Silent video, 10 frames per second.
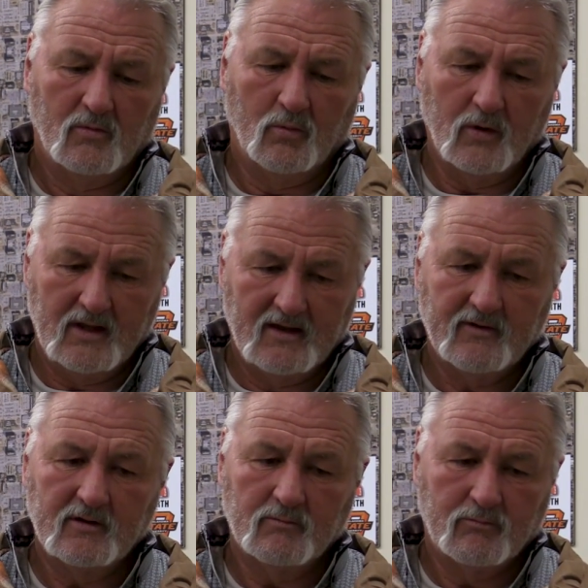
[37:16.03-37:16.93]
we have
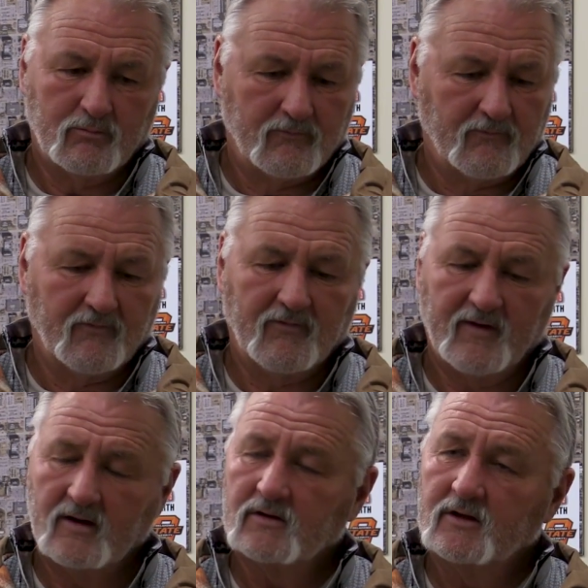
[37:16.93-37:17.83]
a
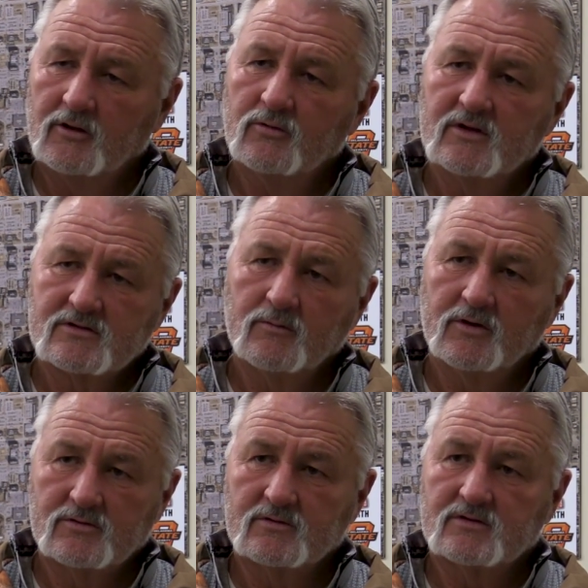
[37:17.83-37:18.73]
fairly new
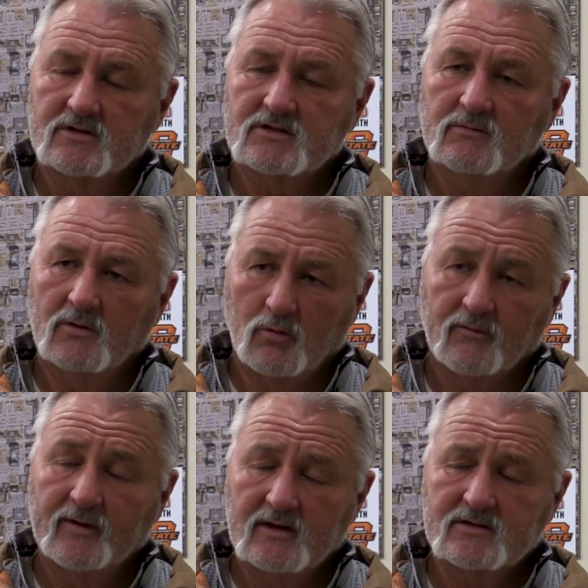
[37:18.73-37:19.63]
distribution system, and
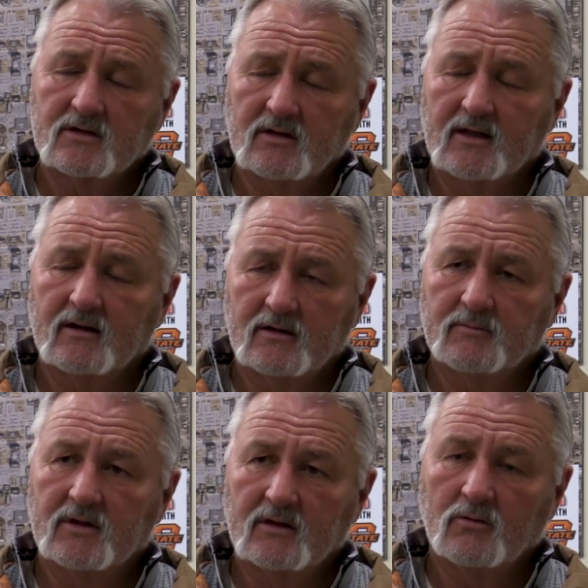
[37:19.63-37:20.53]
we're finishing that
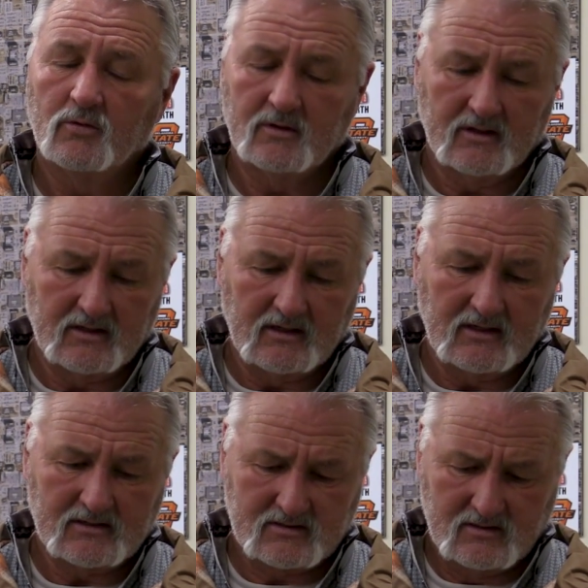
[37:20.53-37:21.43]
up now.
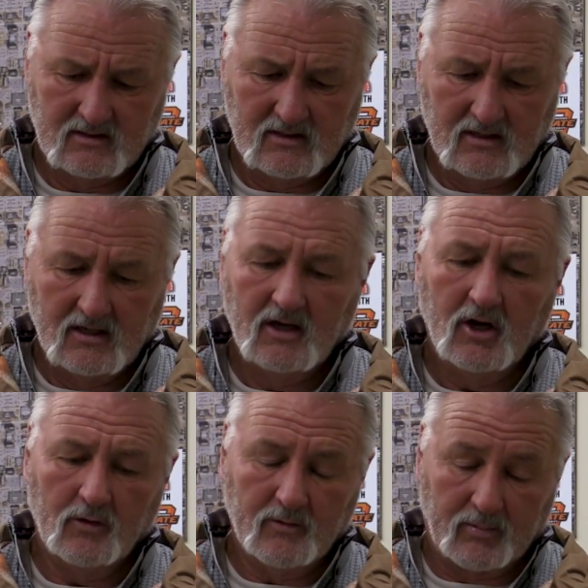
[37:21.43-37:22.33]

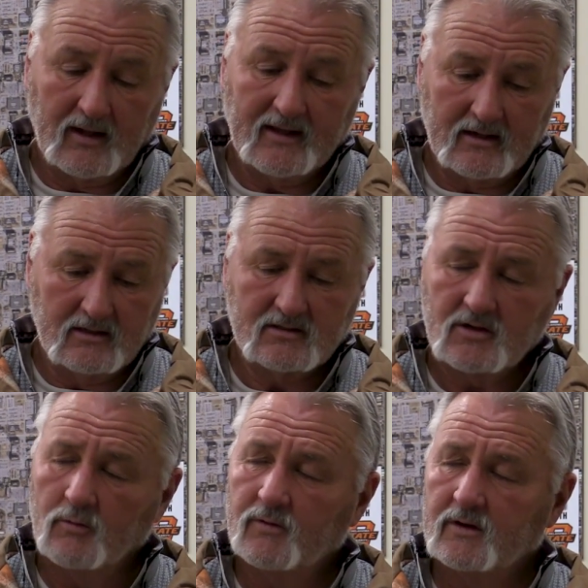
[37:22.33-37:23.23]
And the plan is
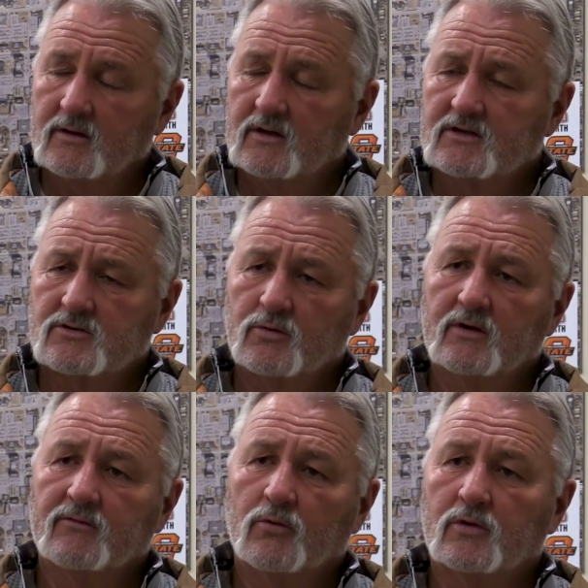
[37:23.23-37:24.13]
hopefully in the next 3
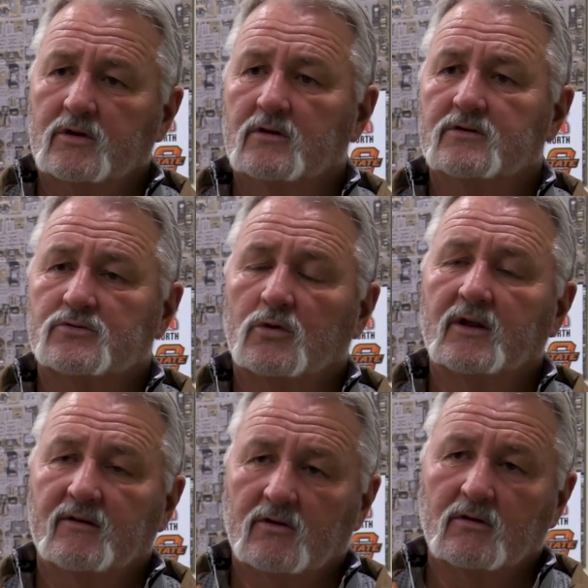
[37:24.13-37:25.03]
to 4 years we'll
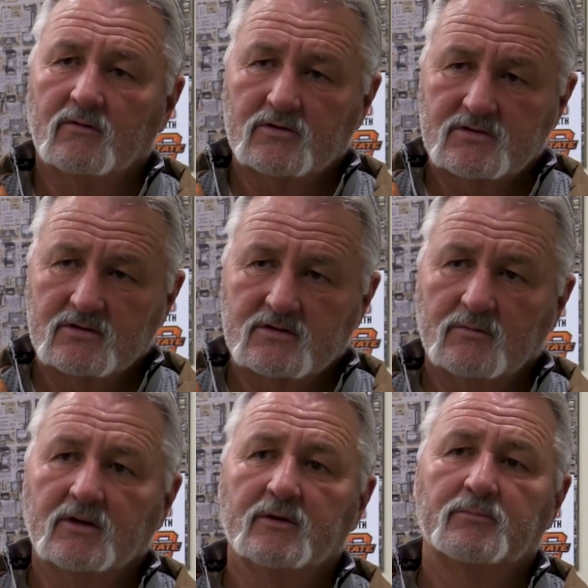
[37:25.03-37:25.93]
have all of our
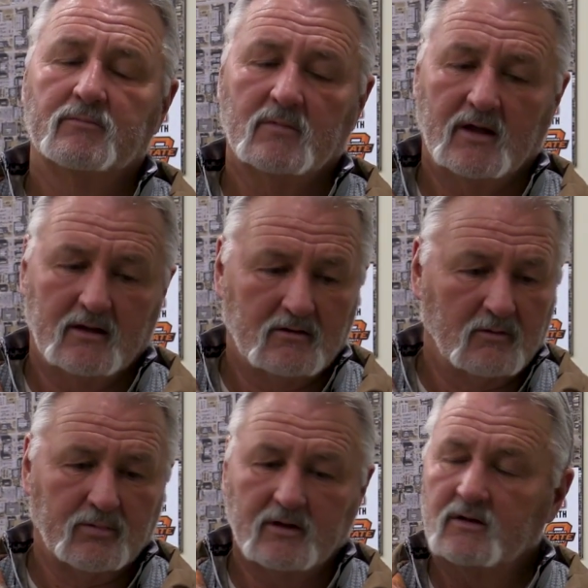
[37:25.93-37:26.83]
system up and
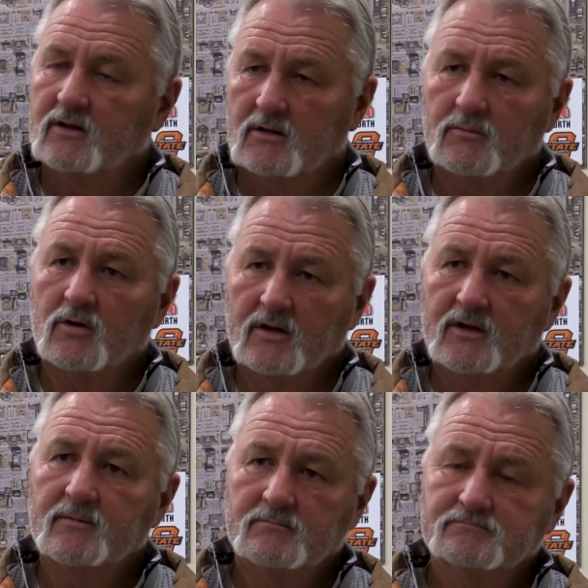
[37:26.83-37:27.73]
completely
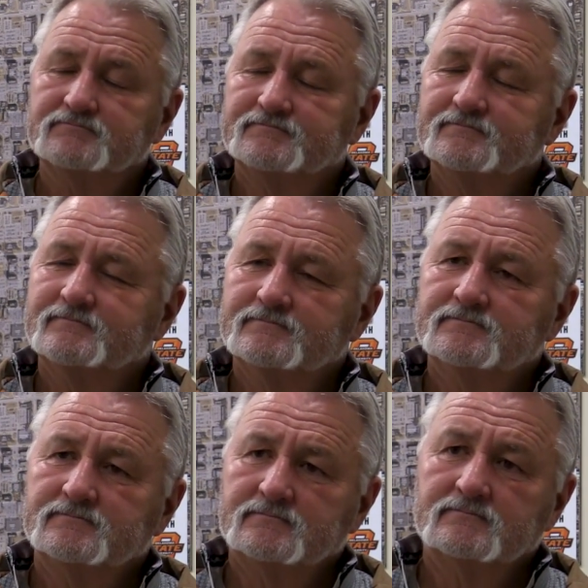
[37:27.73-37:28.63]
upgraded. And
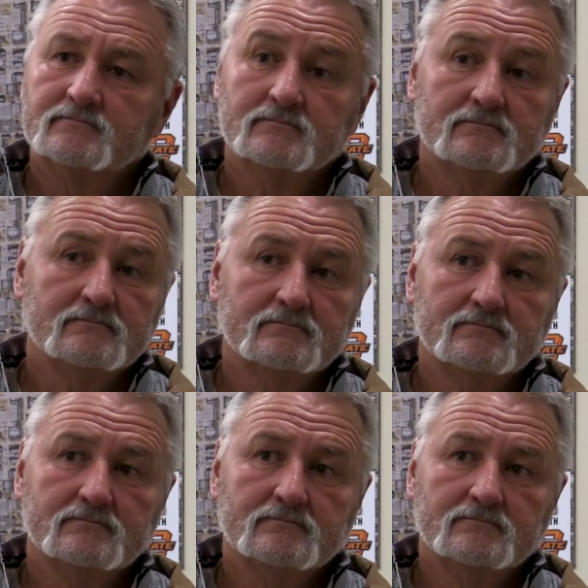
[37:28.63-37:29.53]
then do what with
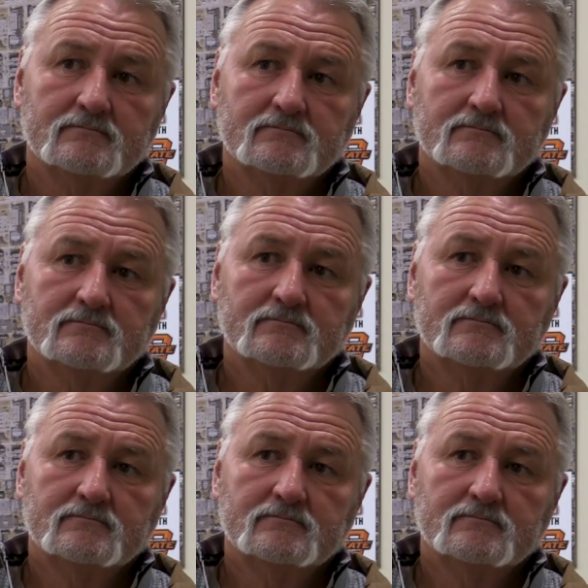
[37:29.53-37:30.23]
the old building?